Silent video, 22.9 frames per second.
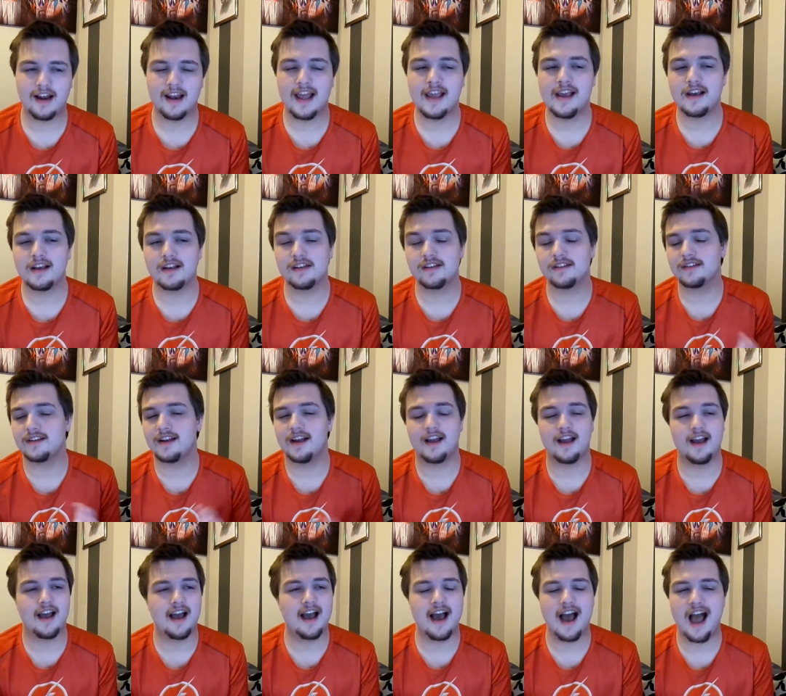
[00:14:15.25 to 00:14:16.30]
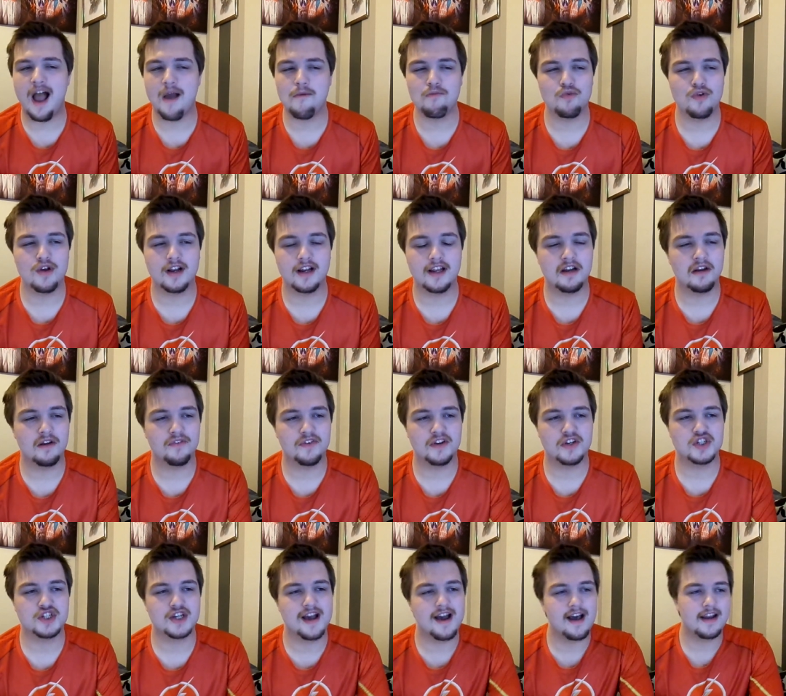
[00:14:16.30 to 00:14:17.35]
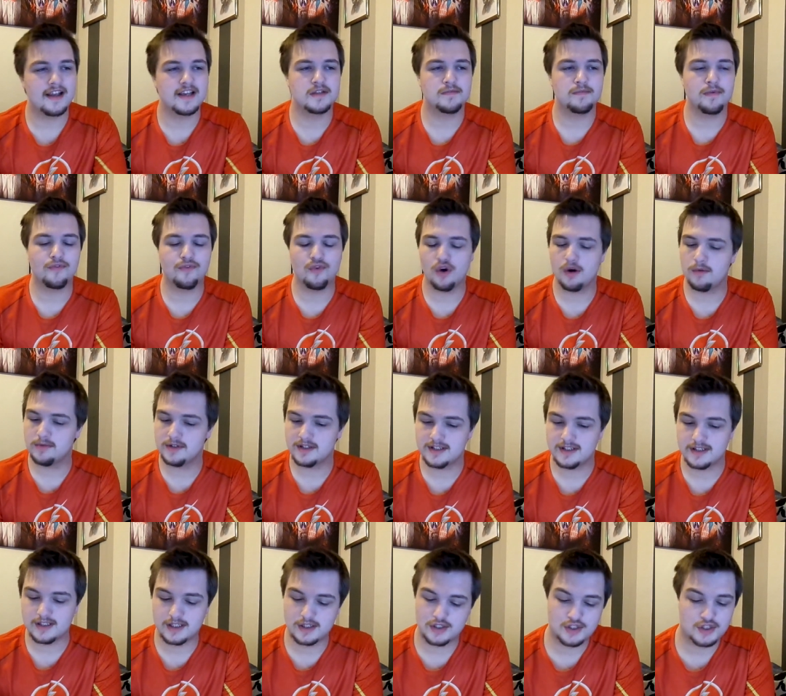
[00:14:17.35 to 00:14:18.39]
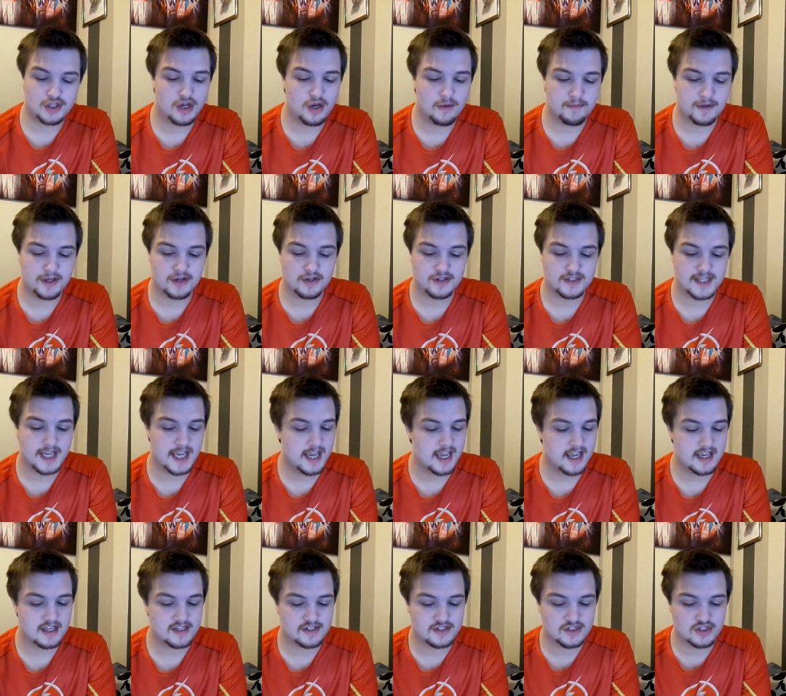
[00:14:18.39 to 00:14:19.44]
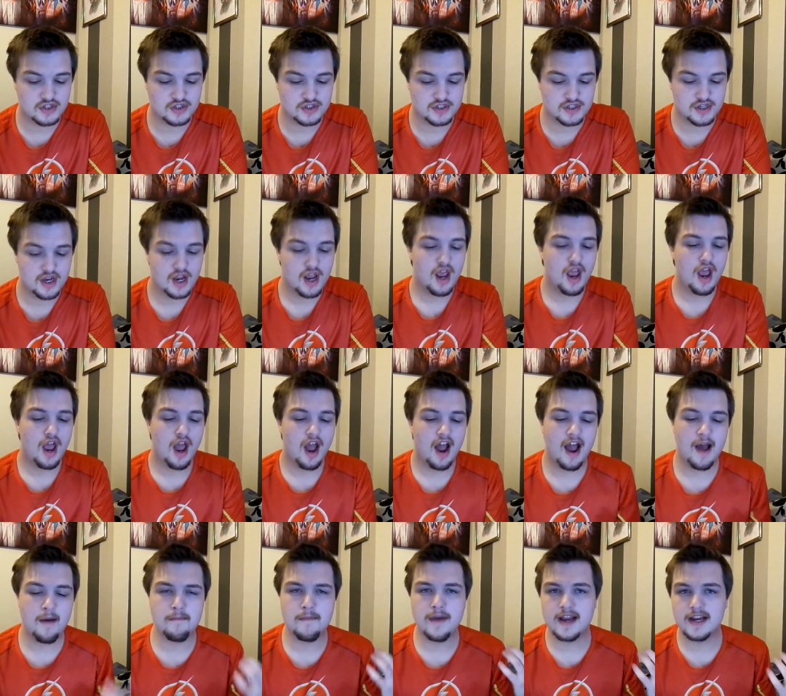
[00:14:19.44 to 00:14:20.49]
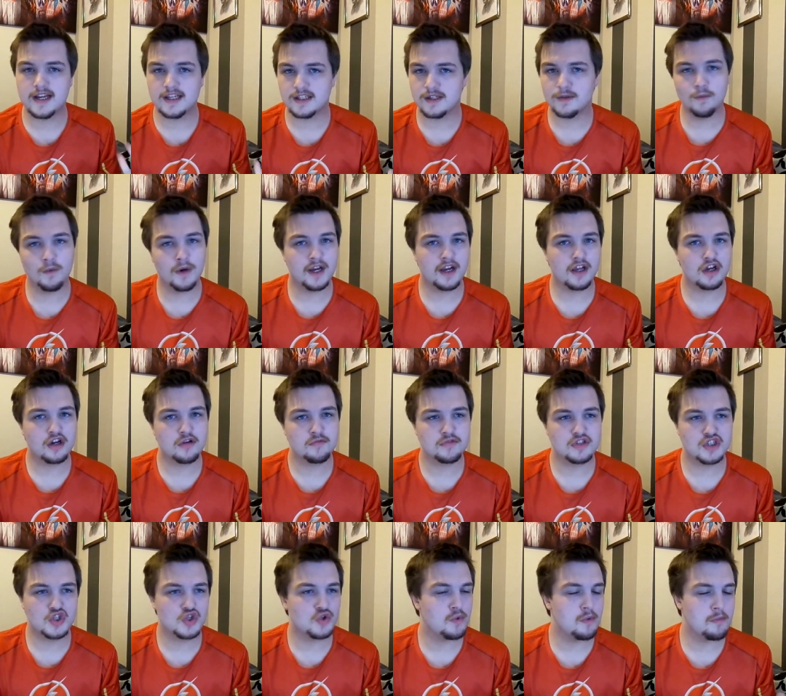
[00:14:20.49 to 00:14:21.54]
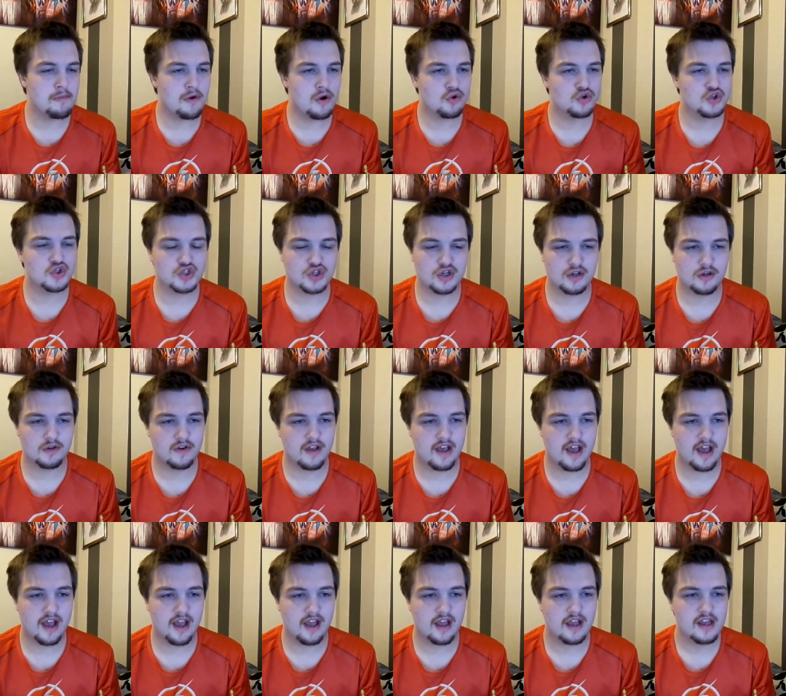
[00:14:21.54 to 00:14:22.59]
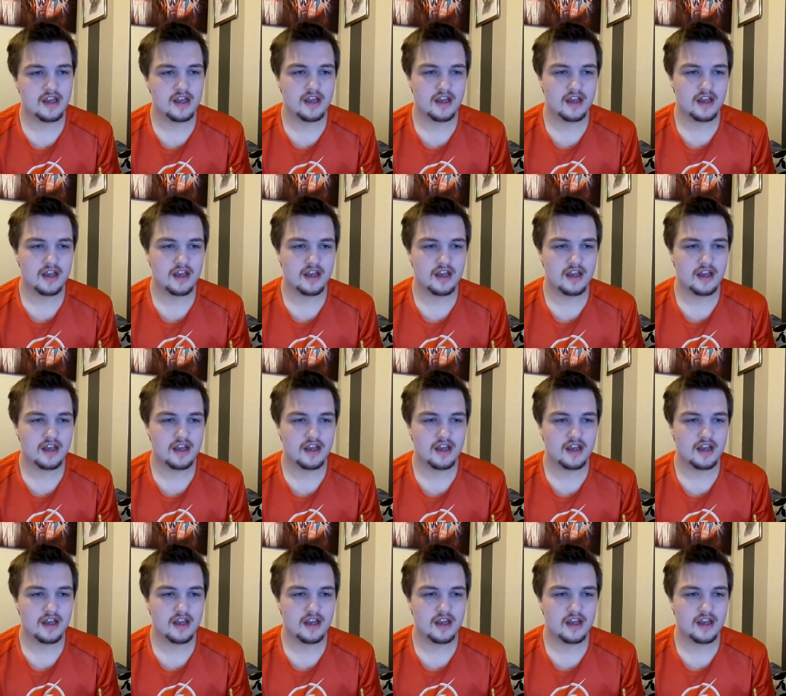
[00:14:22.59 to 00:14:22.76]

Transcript: Like, I'm really loving Charlie's performance this year because he is just amazing when it comes to emotion. Uh,